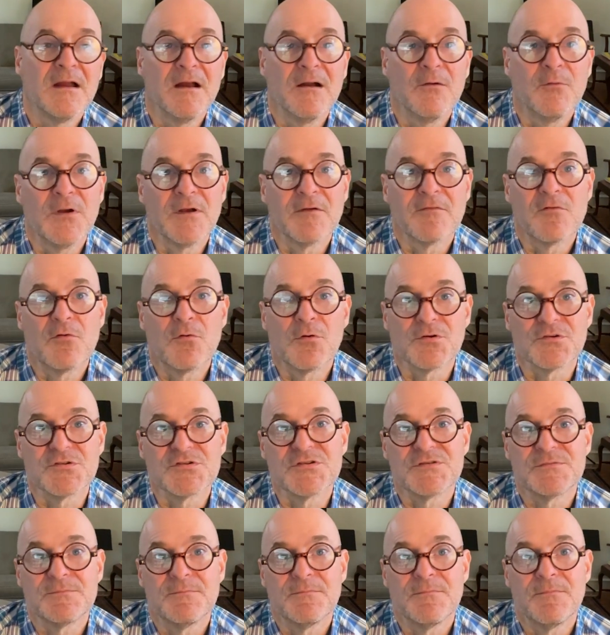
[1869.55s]
We, of
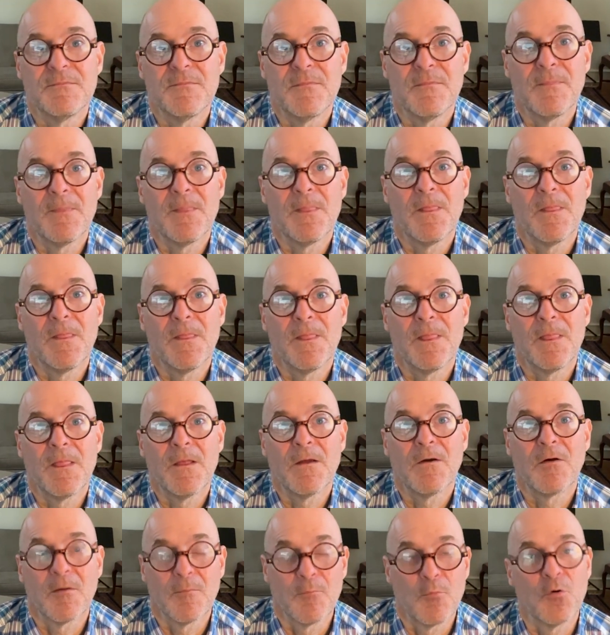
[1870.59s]
course,
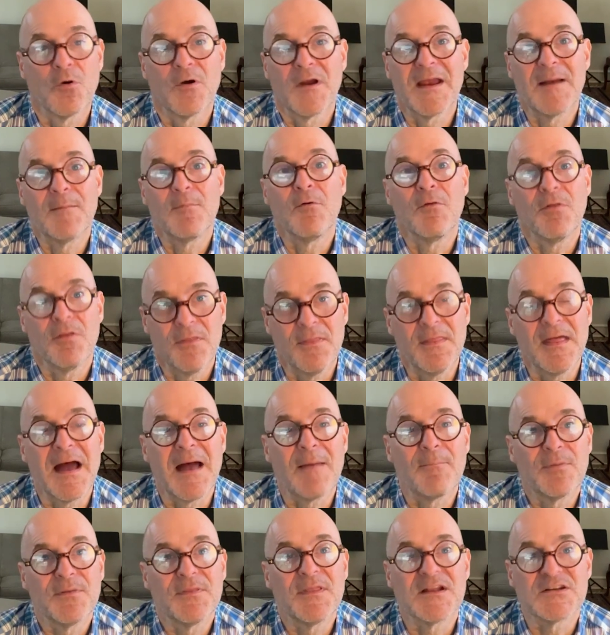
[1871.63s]
are more able than
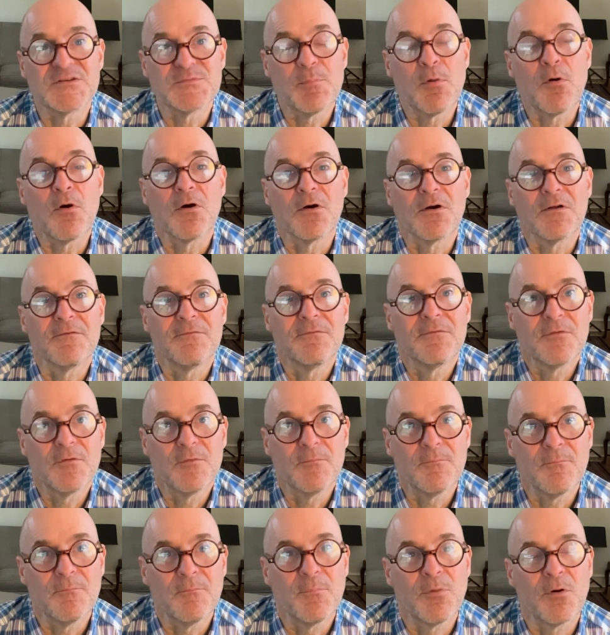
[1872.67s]
that, but that's part of
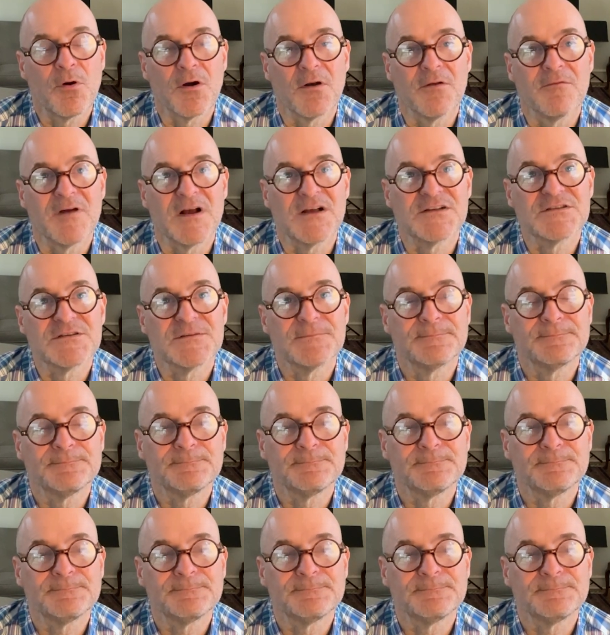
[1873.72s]
us.